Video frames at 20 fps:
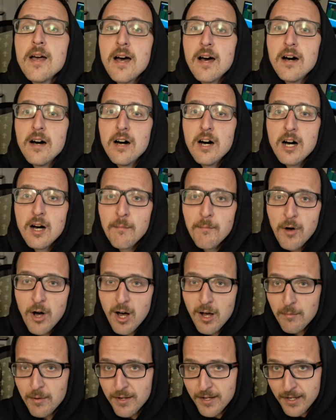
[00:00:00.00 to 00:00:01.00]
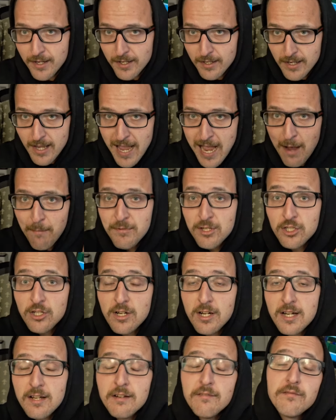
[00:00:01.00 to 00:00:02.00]
All my
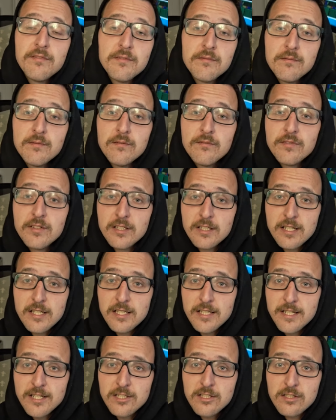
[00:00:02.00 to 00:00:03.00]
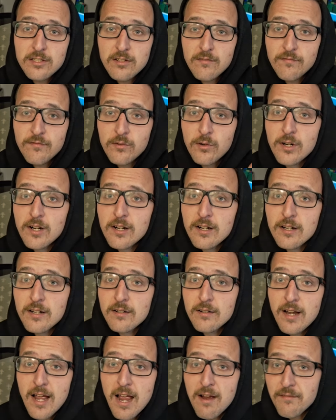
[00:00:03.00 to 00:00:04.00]
Amazon affiliate links
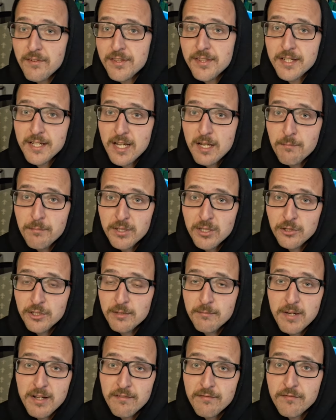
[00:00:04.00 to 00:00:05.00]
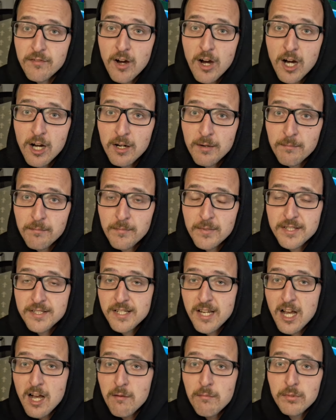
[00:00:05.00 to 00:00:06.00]
for everything I build in my farm is
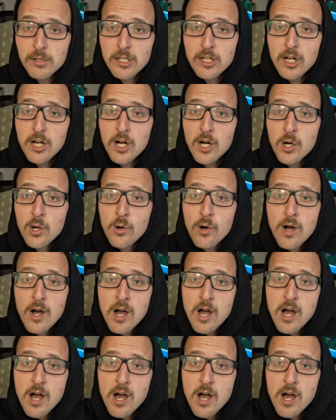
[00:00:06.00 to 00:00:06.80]
down below.